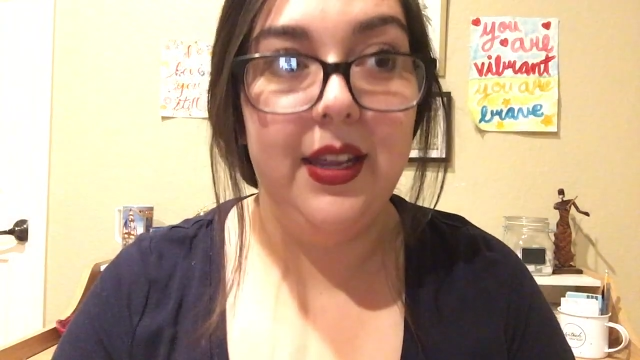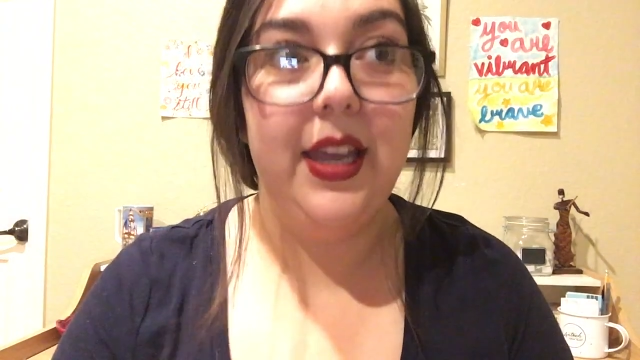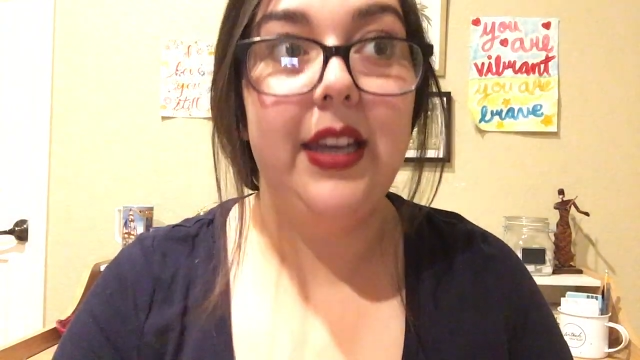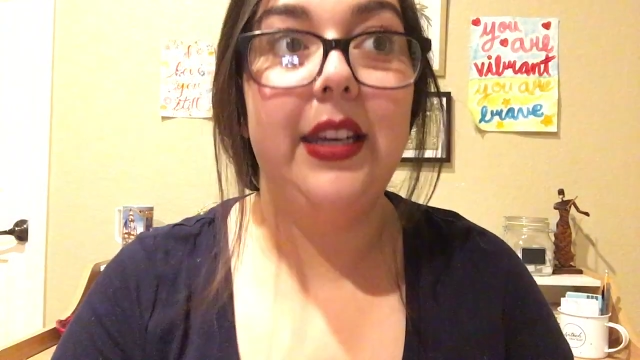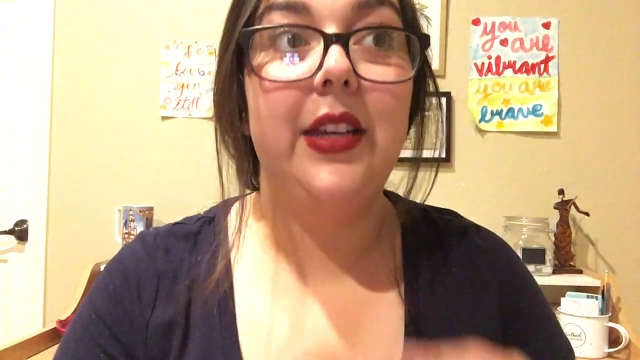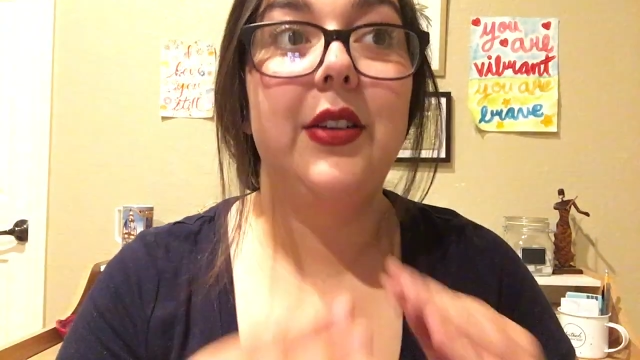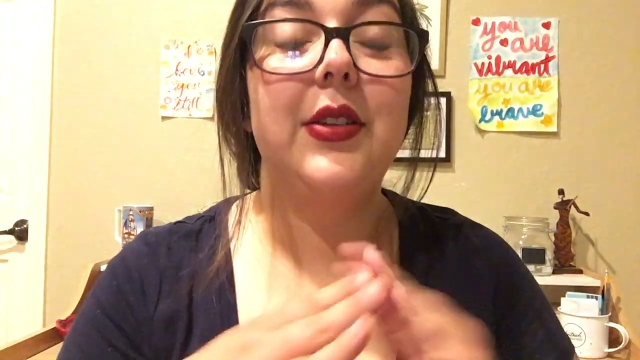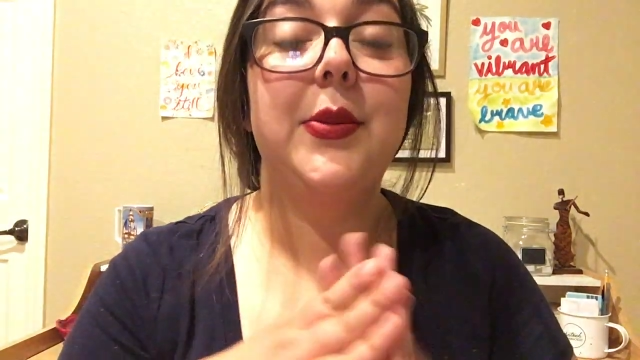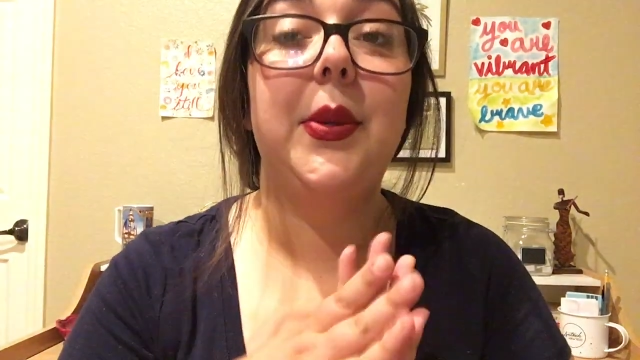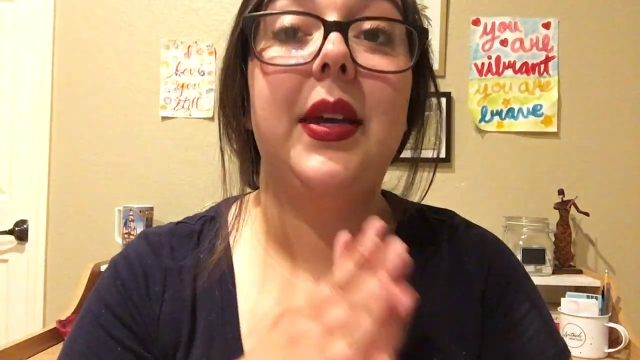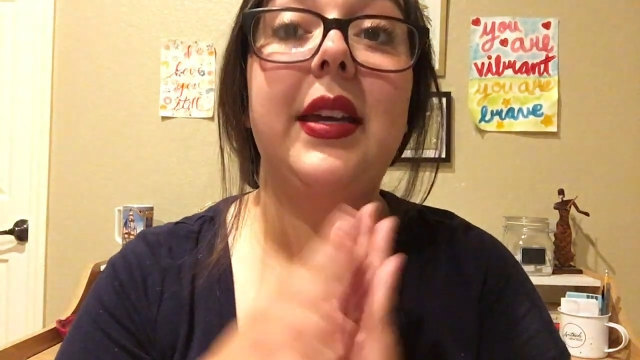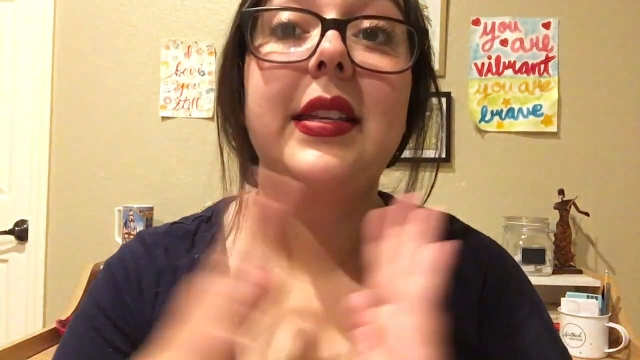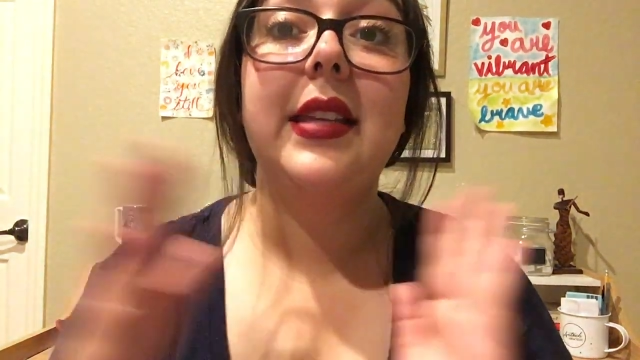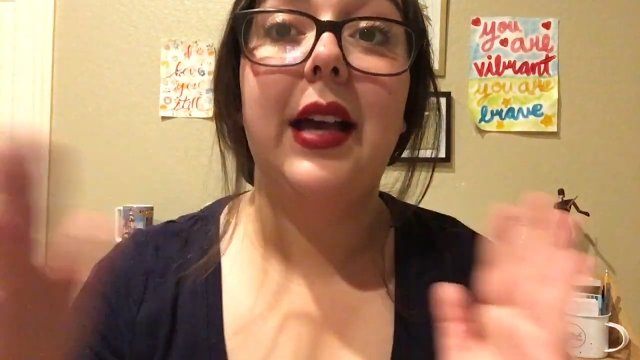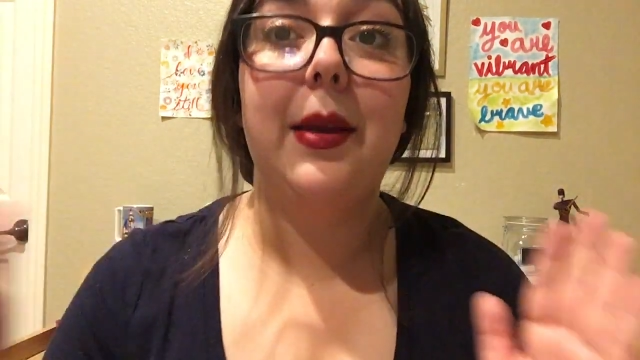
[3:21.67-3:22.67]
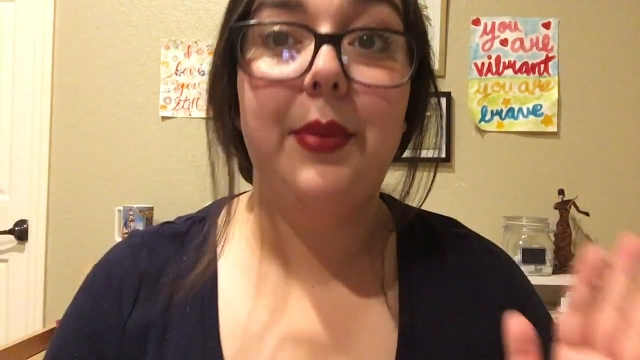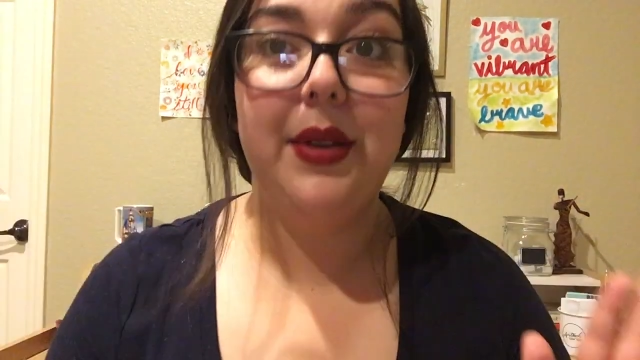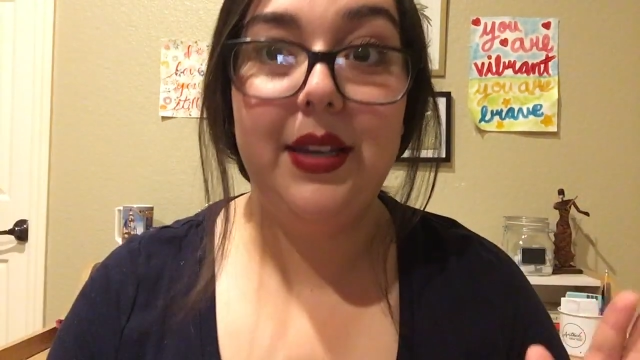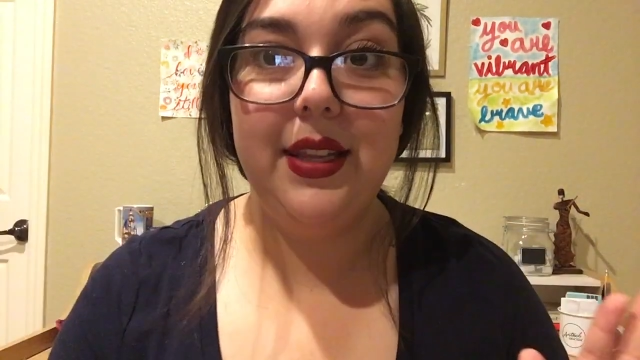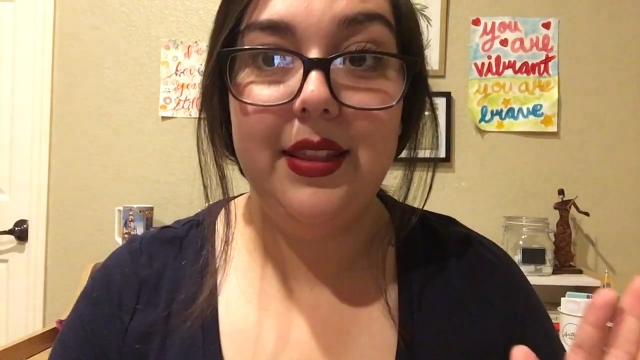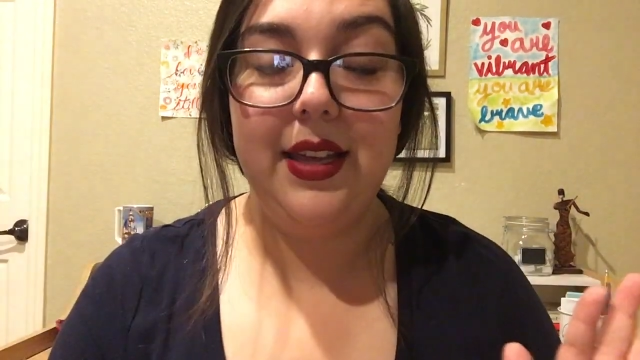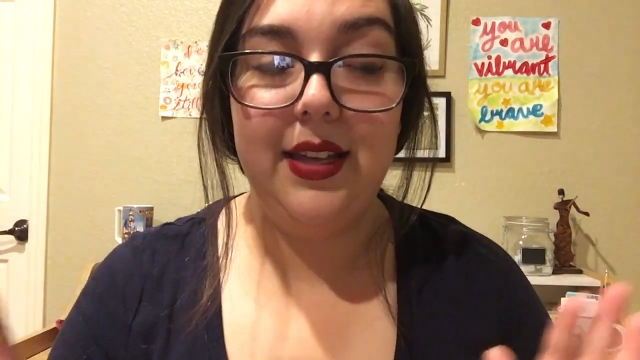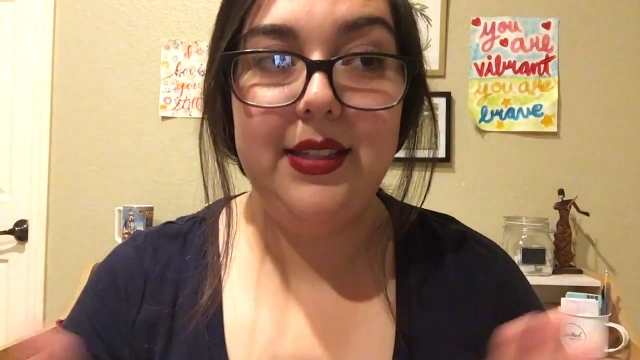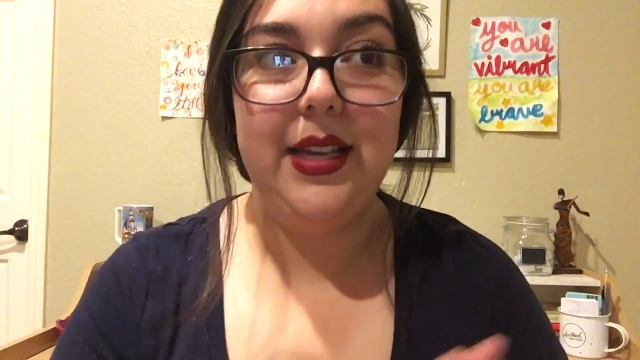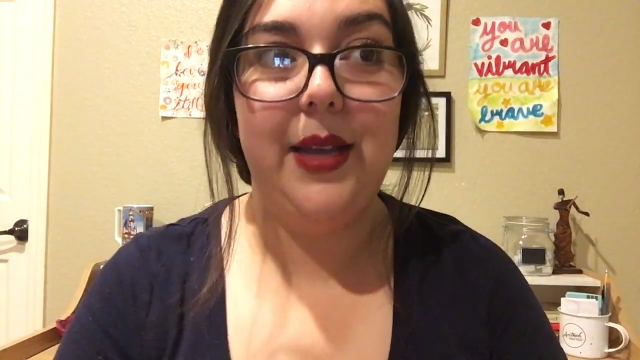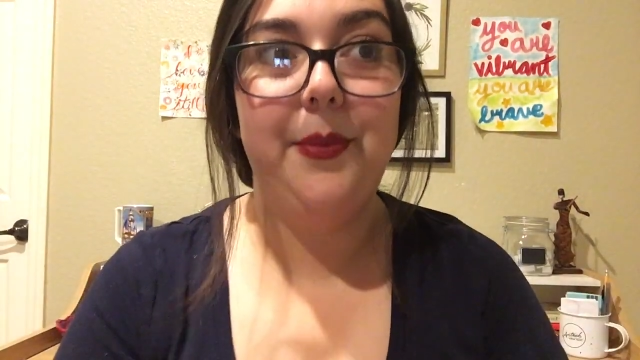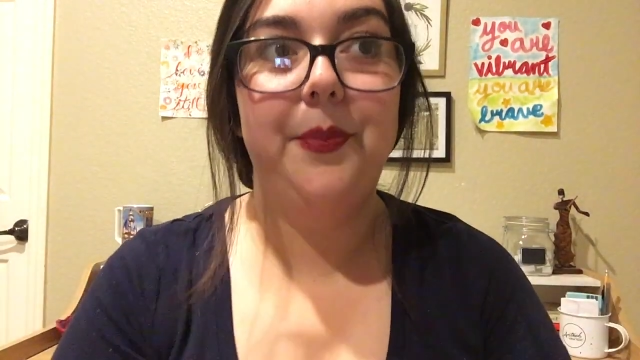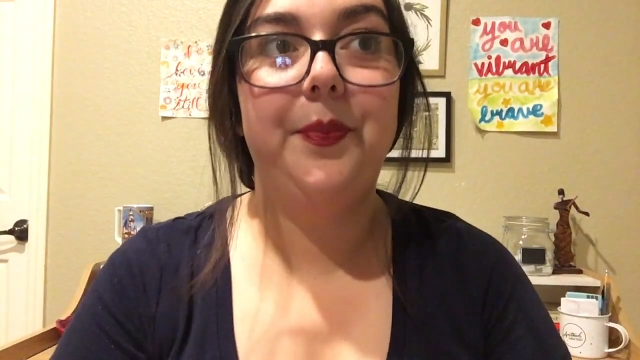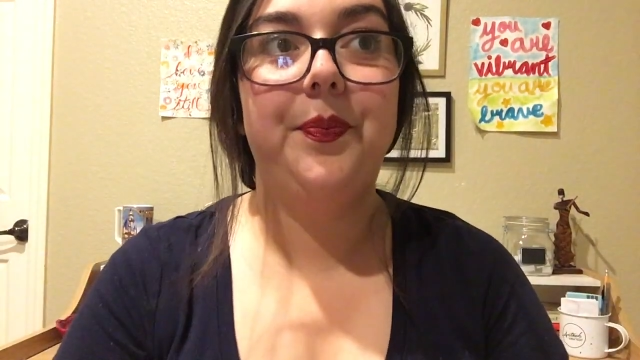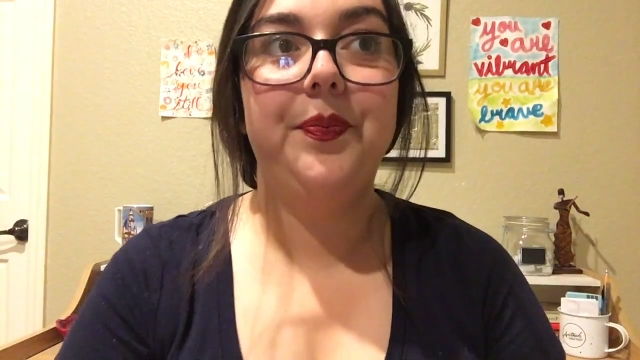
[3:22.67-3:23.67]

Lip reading: and here's what has happened in that time.